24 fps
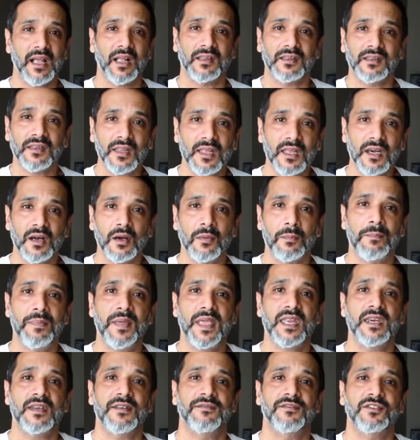a little
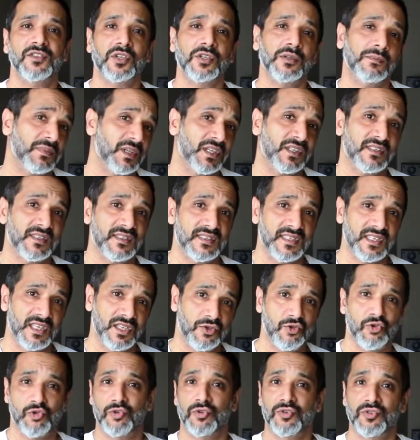bit of turbulence in
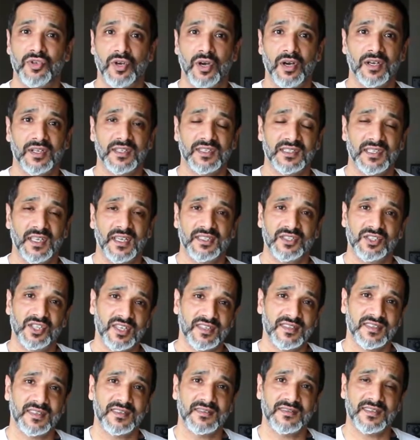your dog's
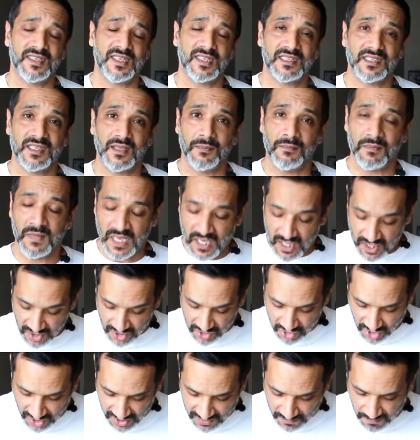digestive system
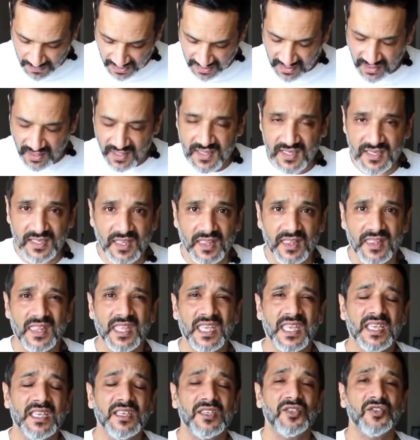just because
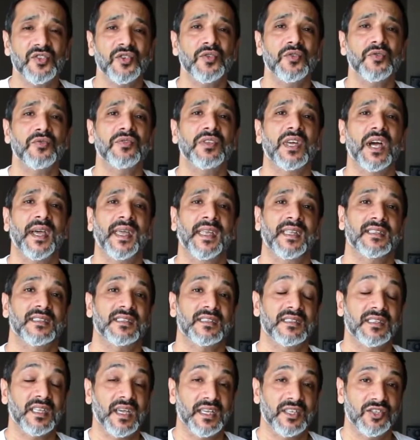these two diets
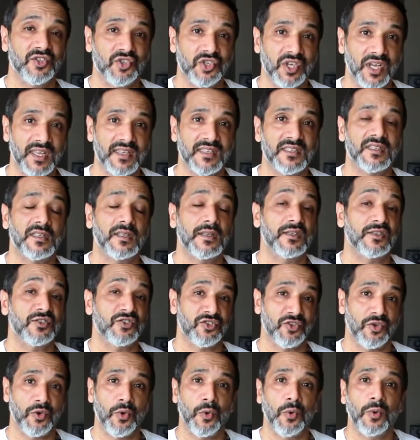digest
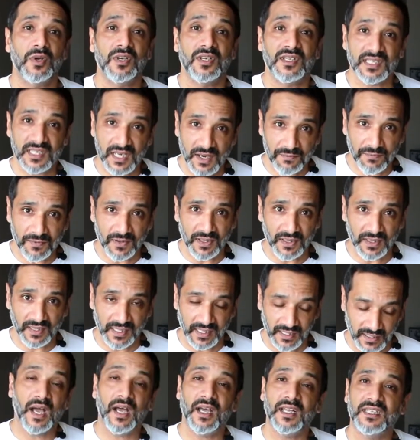so
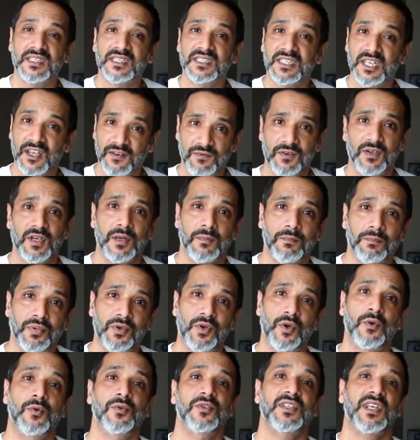differently. A different
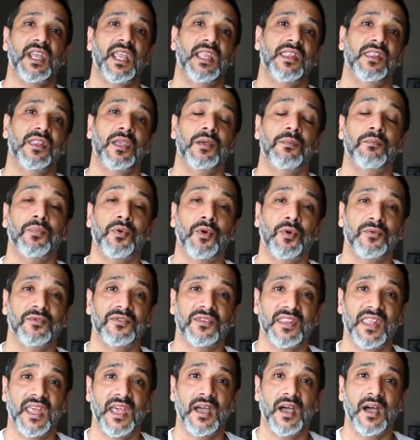approach, and the approach
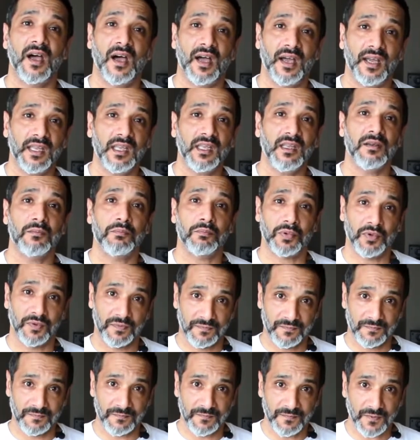that I
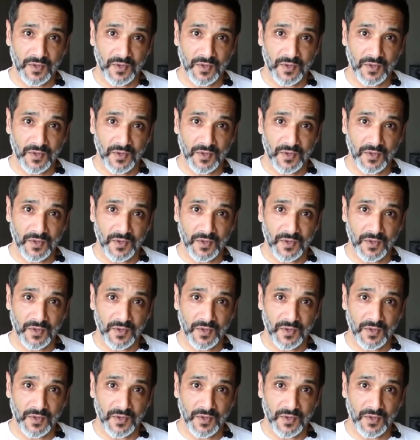prefer